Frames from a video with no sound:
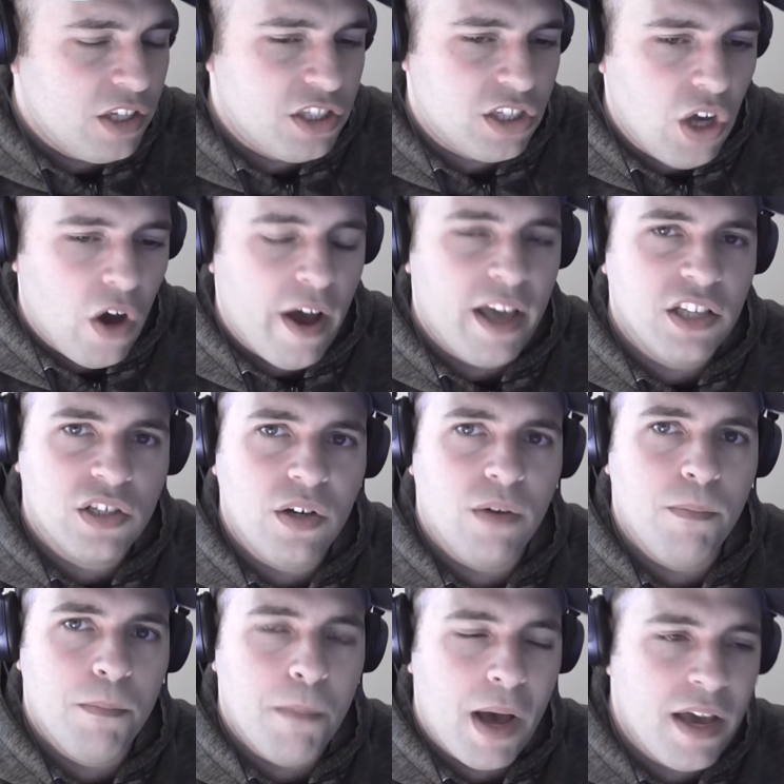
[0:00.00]
This guy has
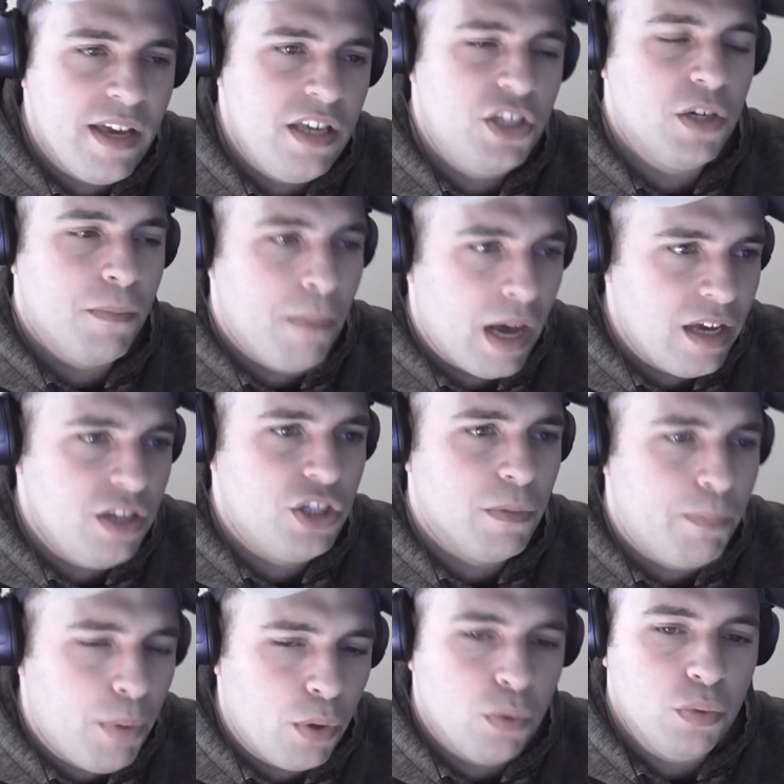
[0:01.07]
got major, major
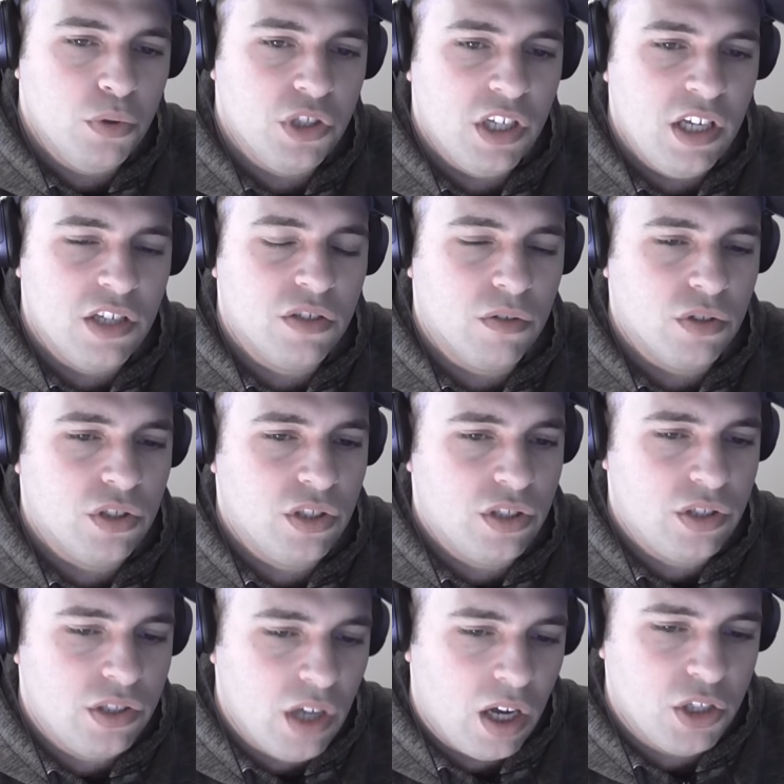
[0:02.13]
balls. He's got
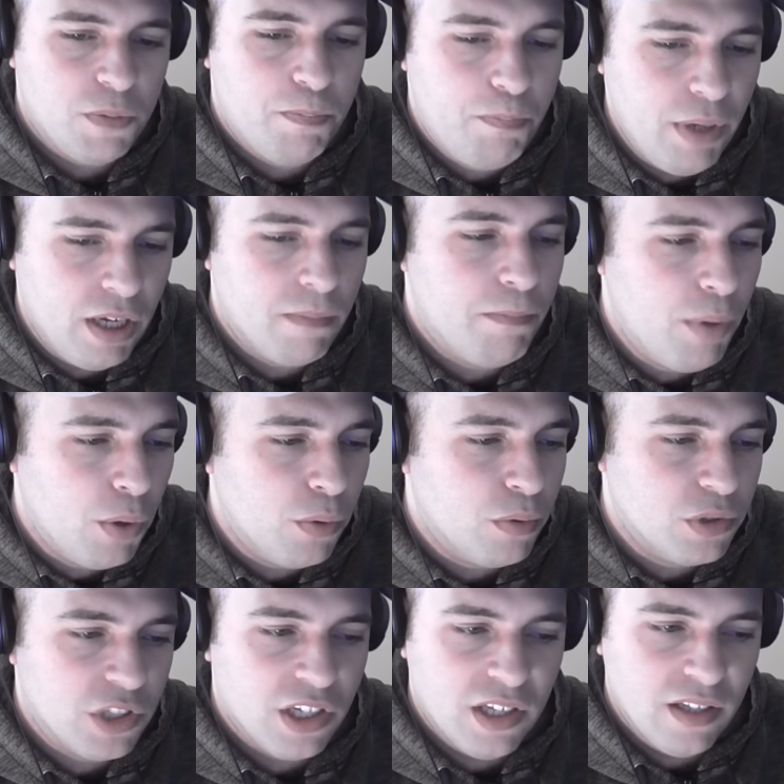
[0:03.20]
such big
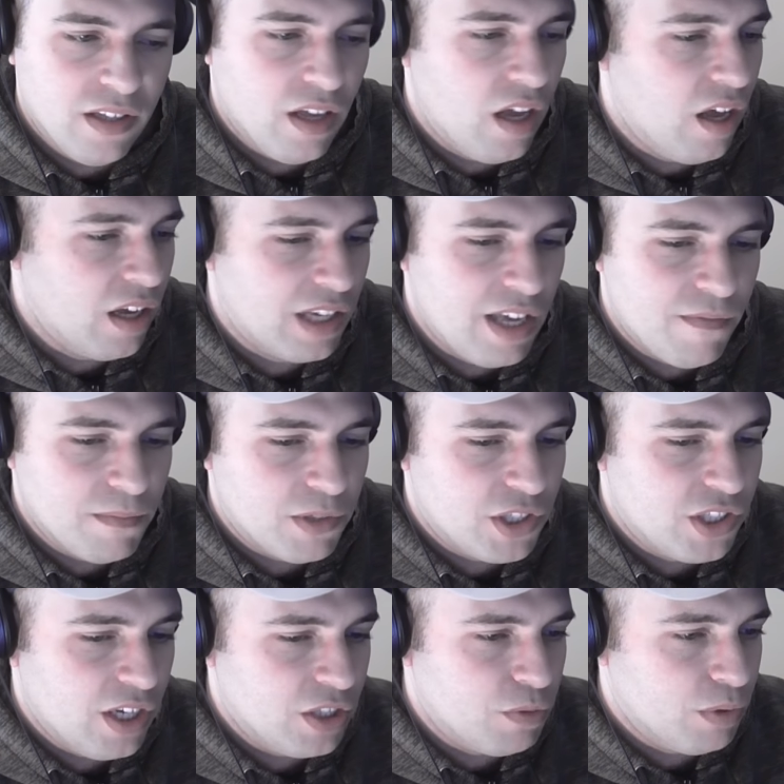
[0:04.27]
balls, and give him
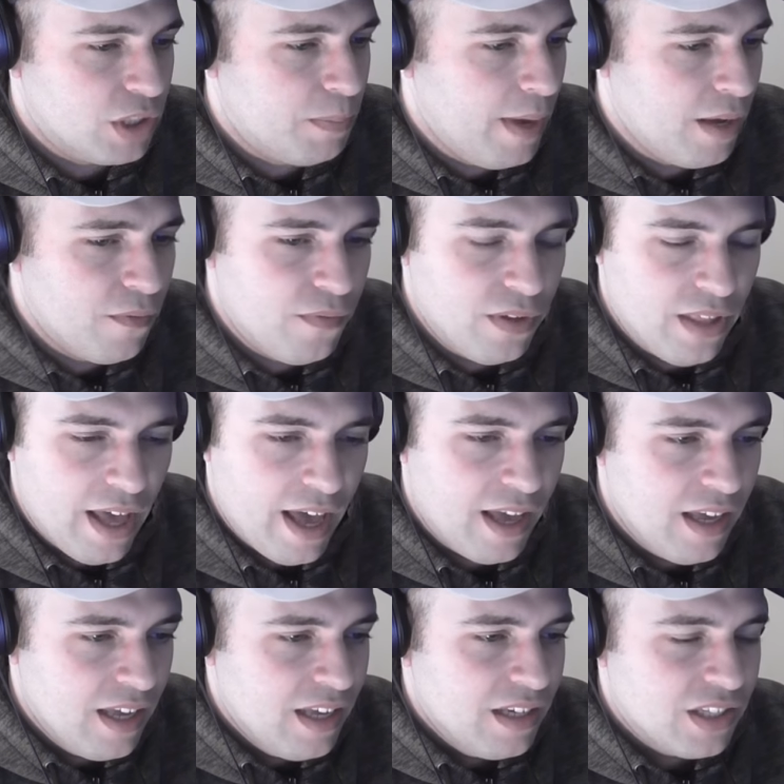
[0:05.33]
such respect for that.
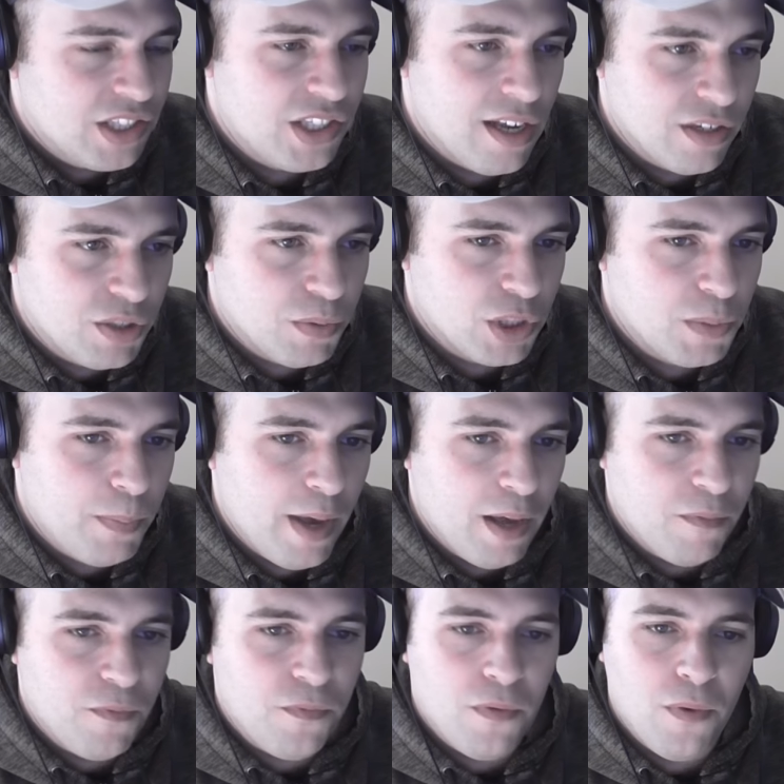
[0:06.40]
Such
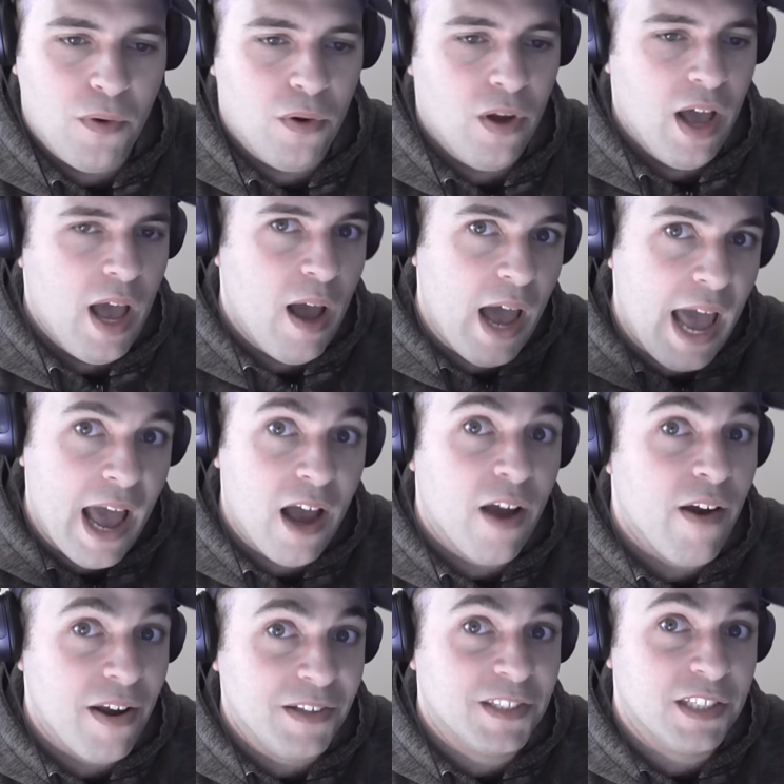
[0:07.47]
respect for
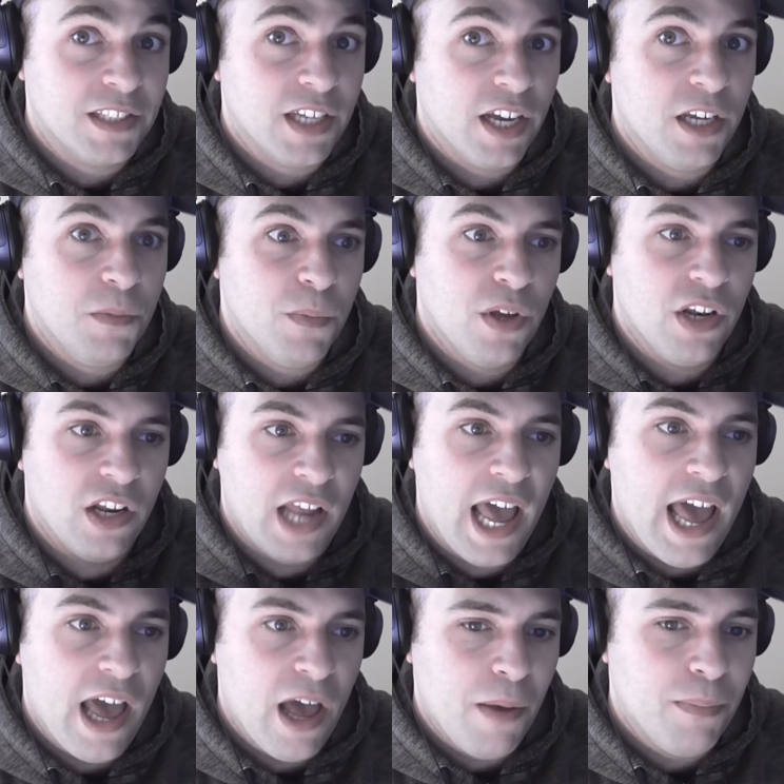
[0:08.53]
our entertainment and
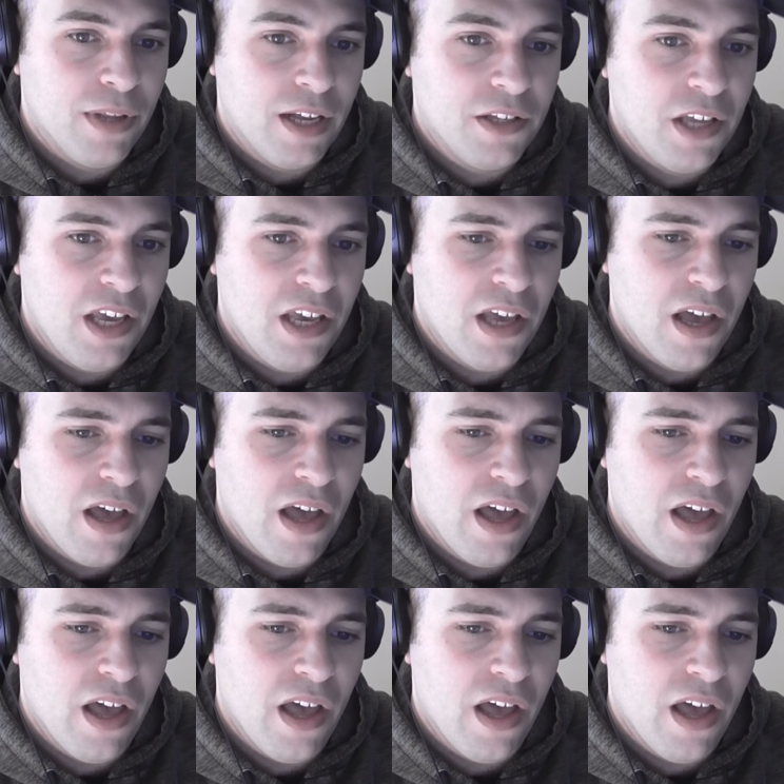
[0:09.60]
our bloody,